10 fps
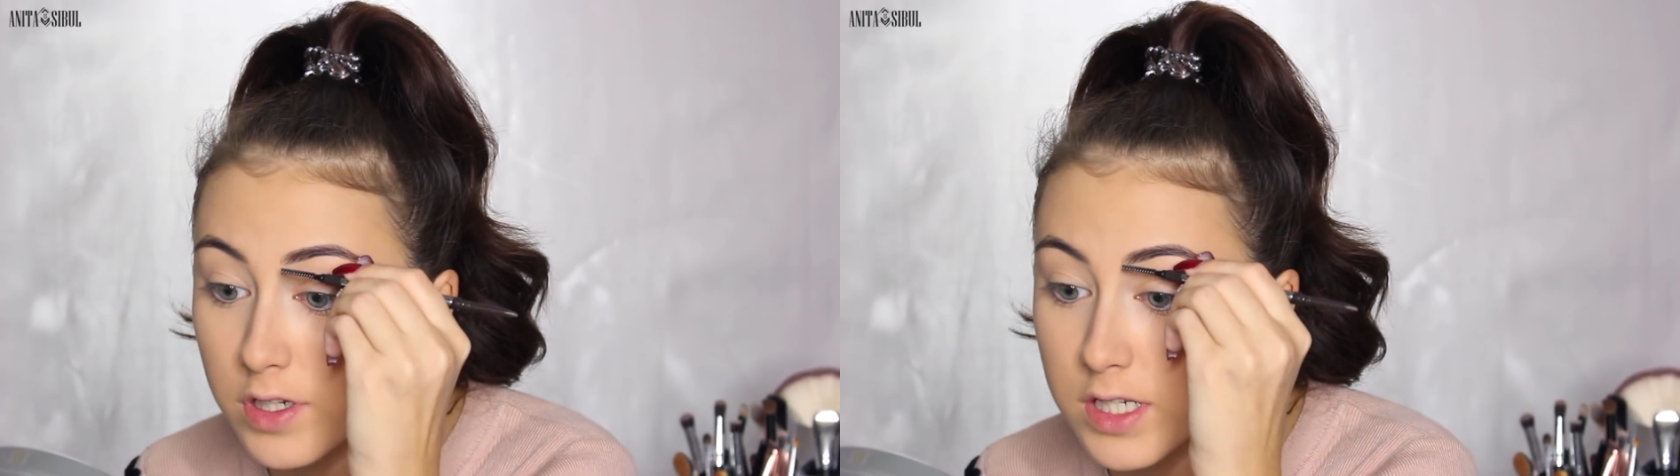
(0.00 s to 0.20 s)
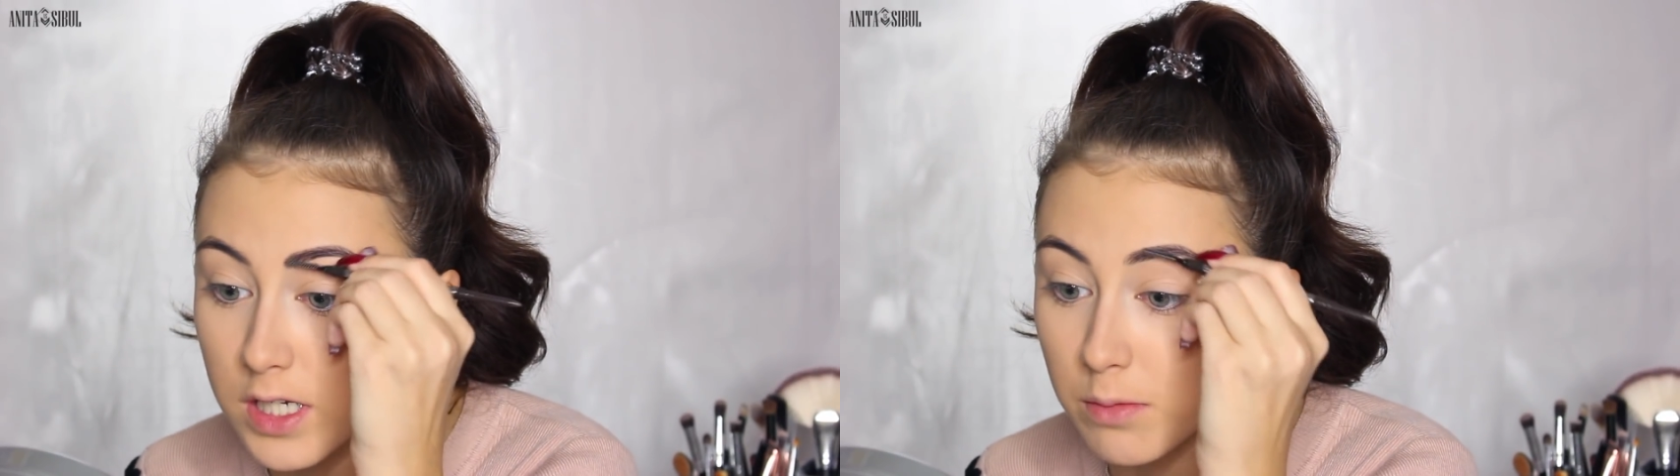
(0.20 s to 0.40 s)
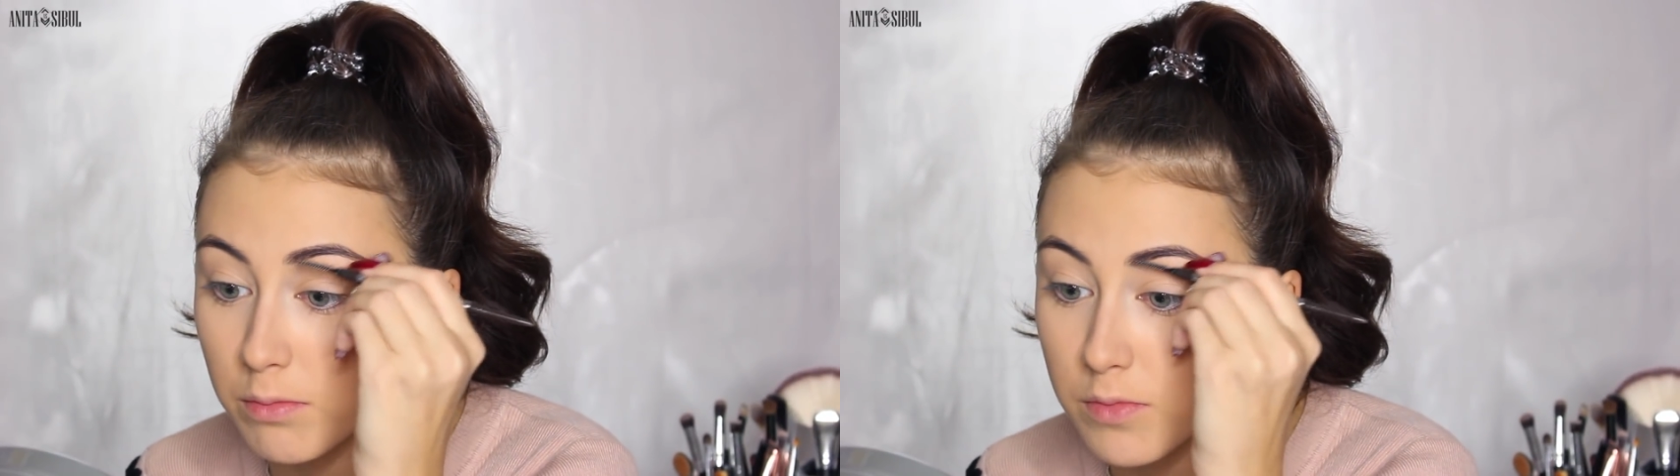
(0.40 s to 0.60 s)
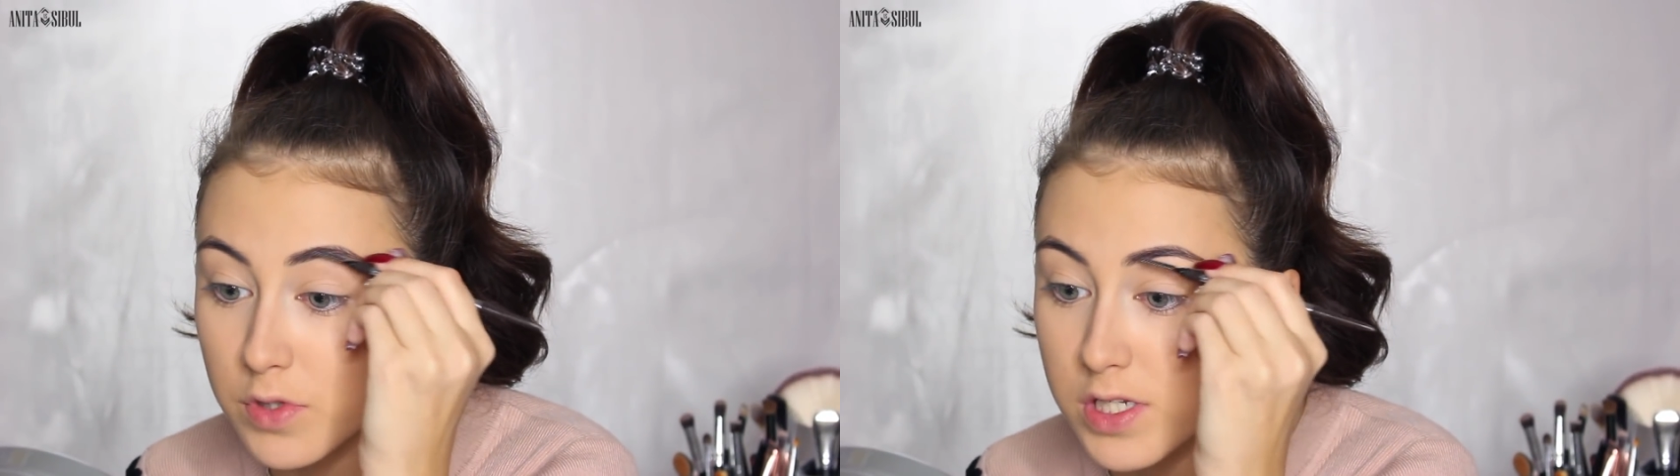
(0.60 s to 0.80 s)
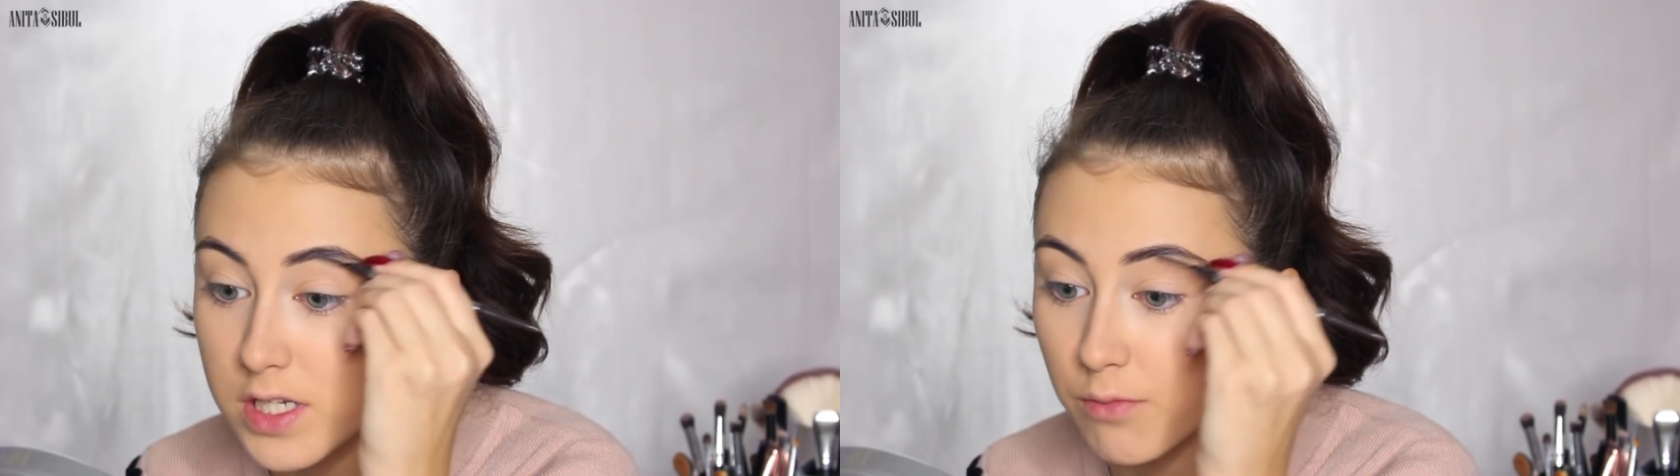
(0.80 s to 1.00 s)
the
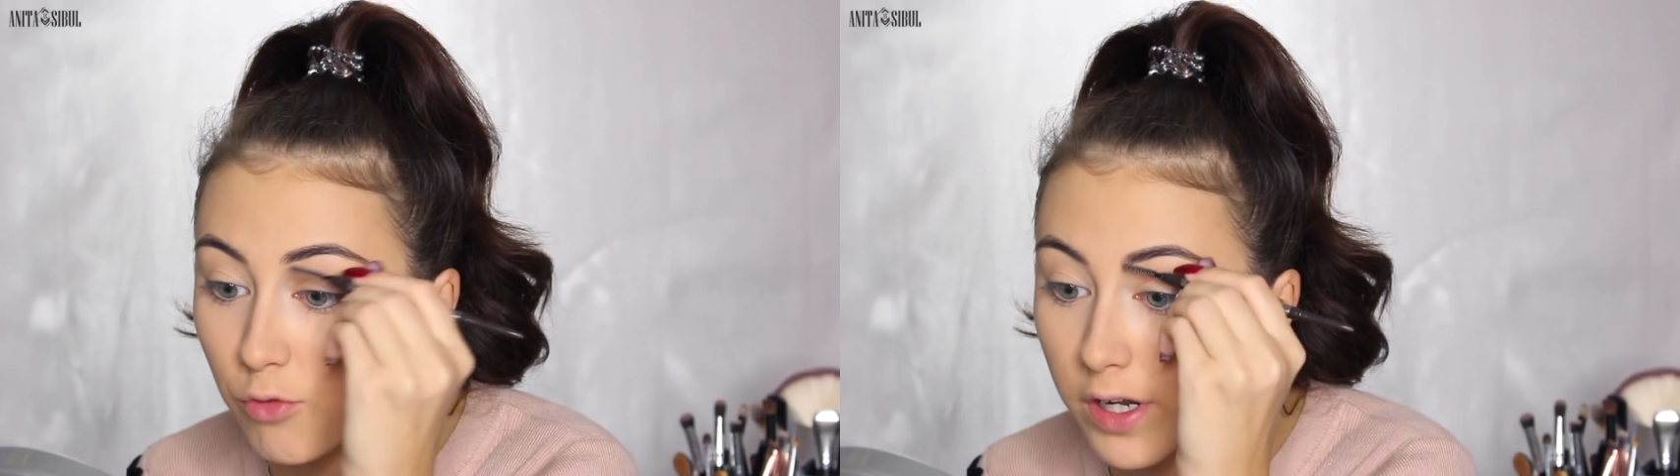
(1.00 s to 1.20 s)
same